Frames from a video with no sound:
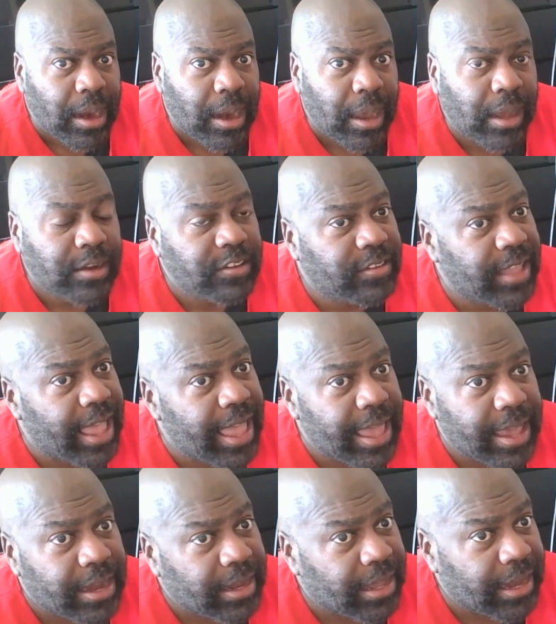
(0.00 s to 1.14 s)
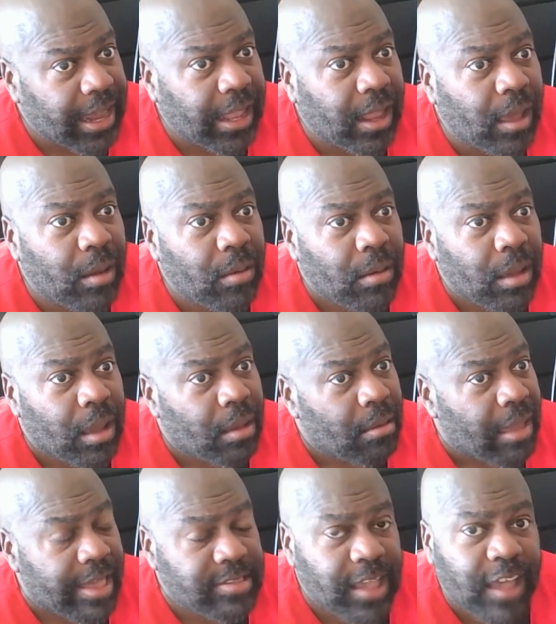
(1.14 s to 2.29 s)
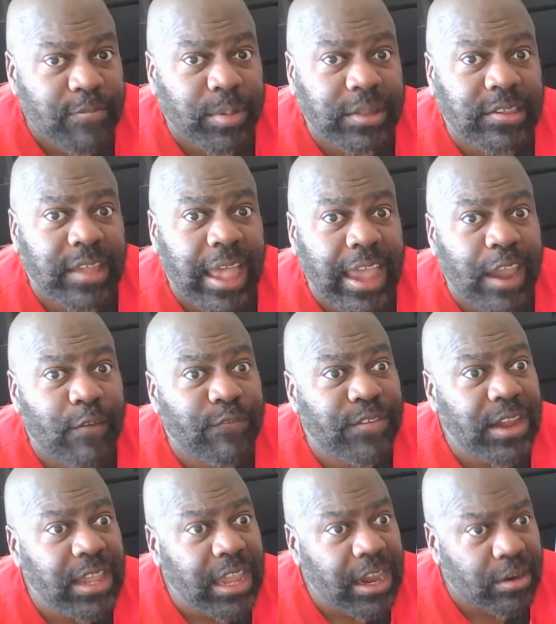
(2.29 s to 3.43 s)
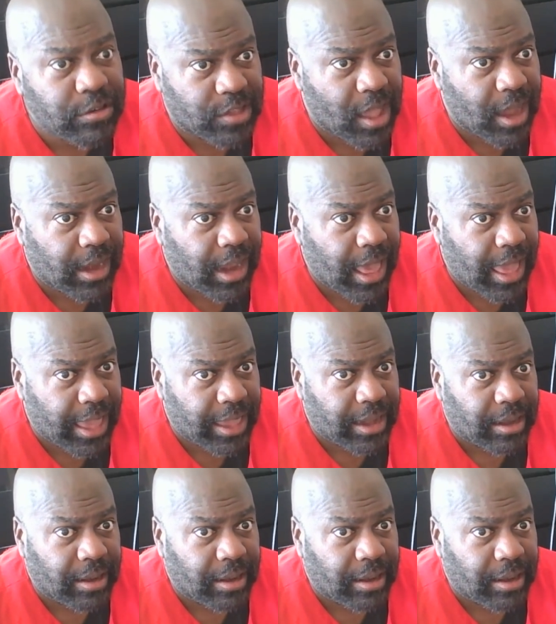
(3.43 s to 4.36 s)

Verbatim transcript: Understand, Canelo, as I've been saying here for years online,